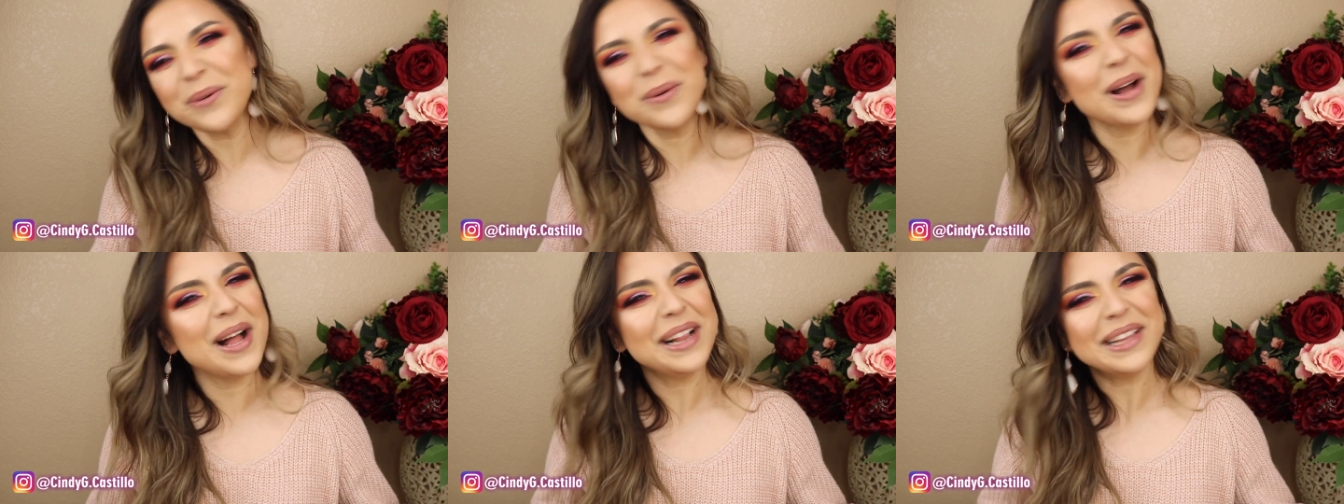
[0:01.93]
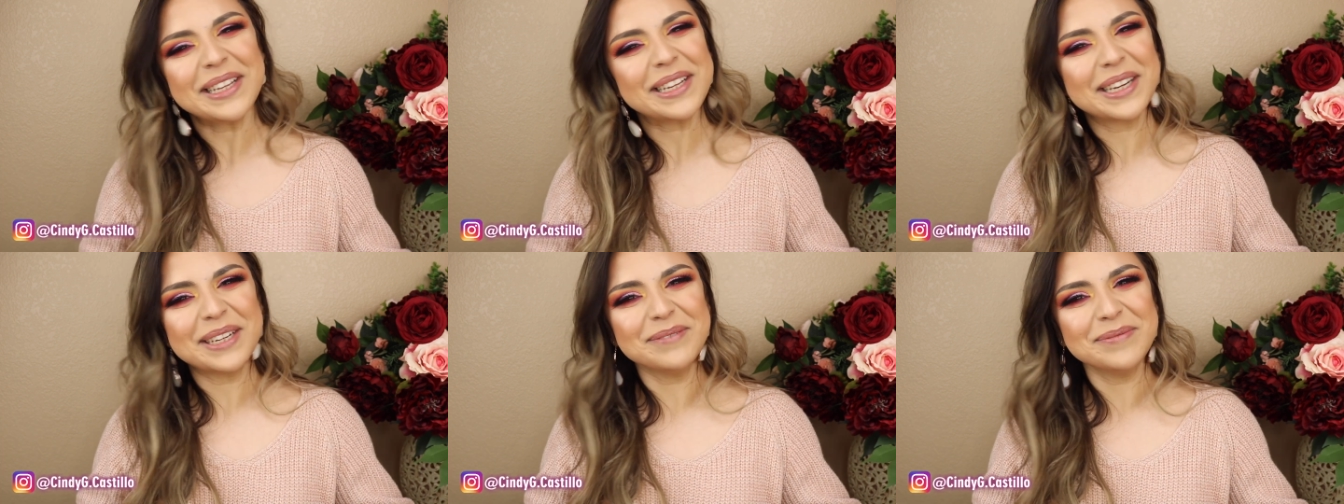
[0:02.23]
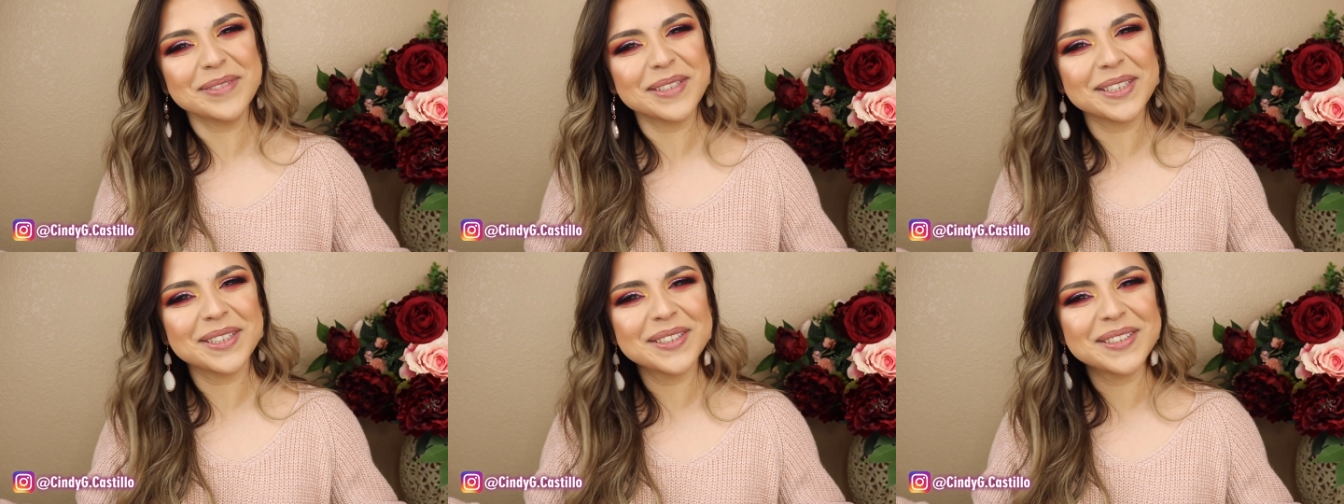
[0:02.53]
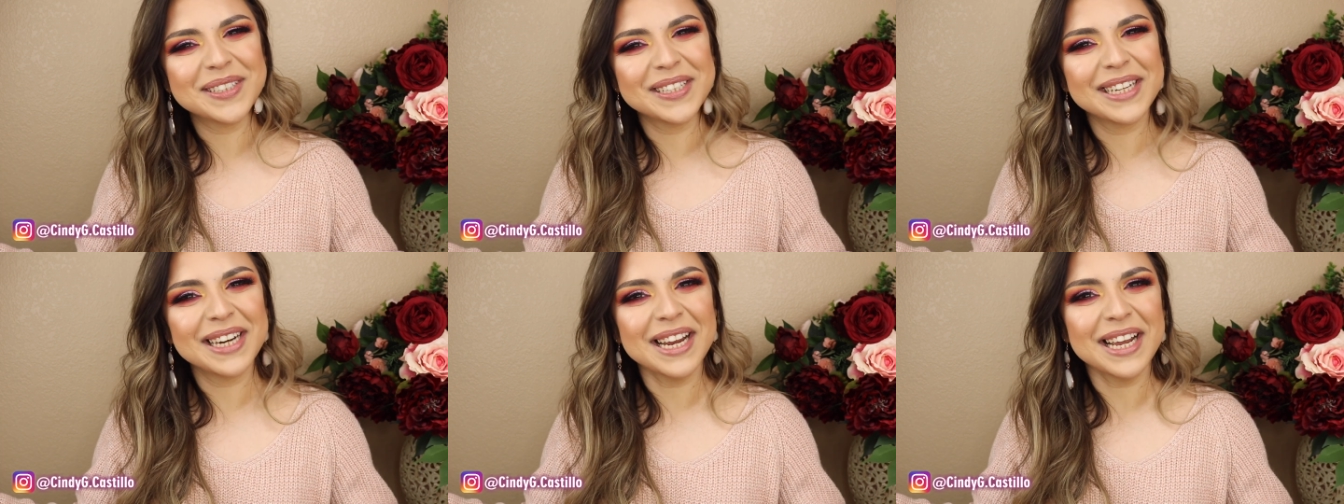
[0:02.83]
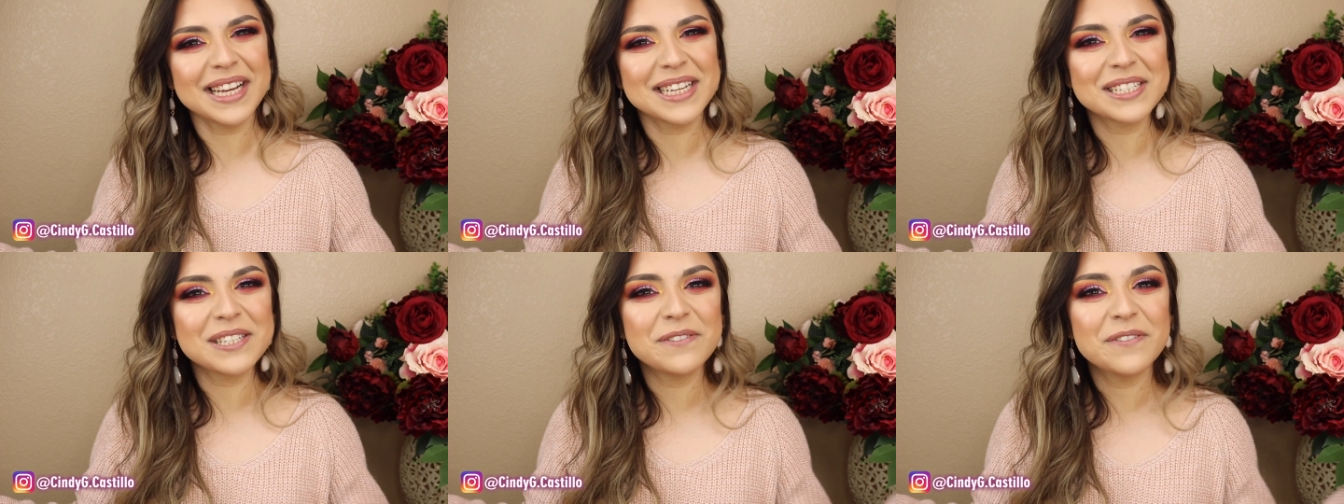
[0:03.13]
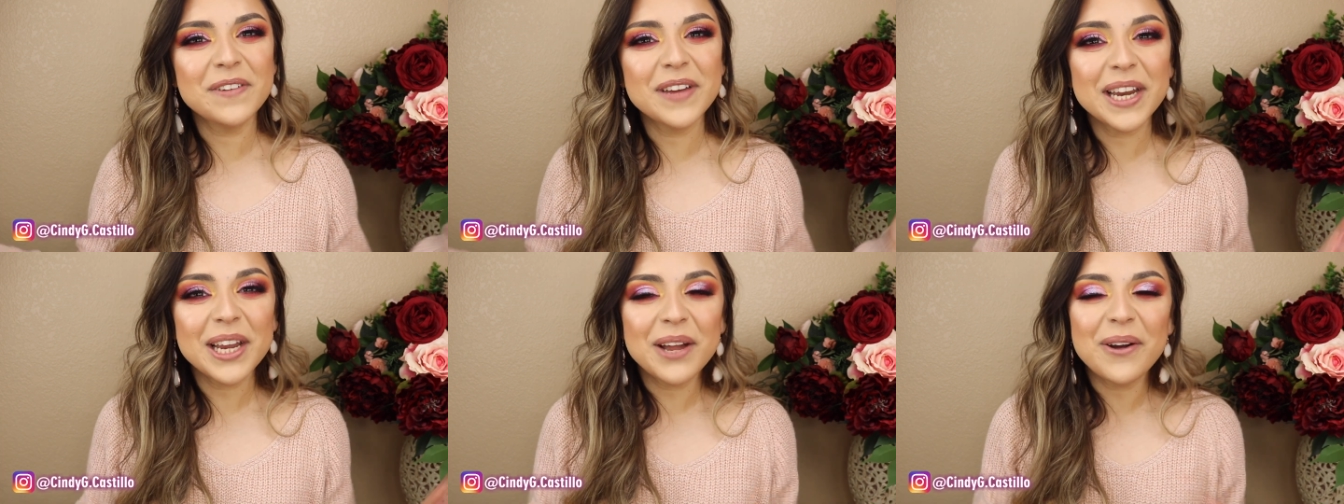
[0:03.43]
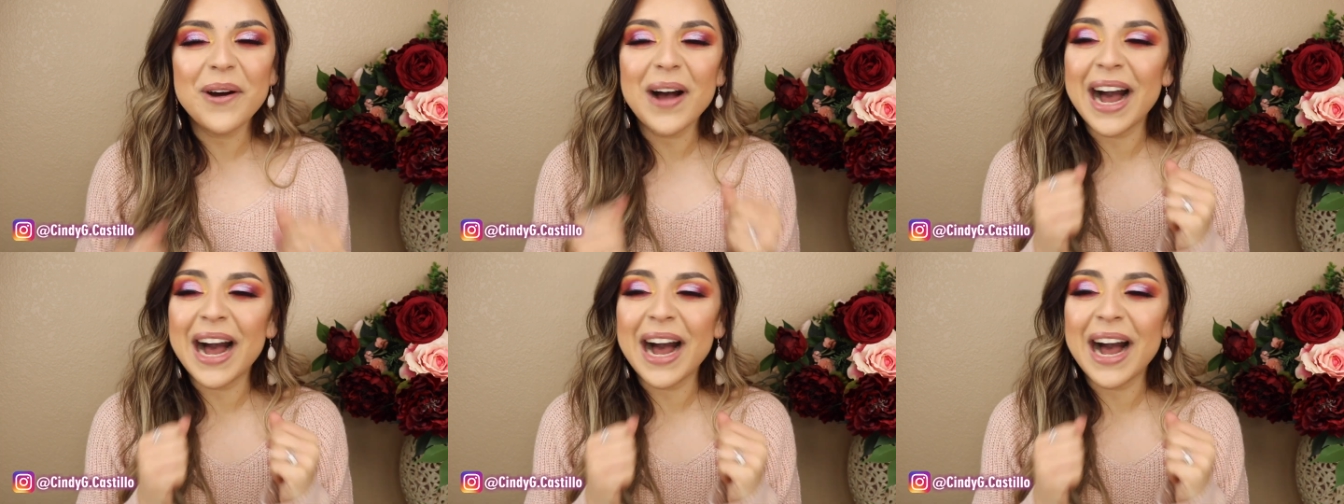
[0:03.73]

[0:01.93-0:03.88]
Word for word: Welcome to today's video.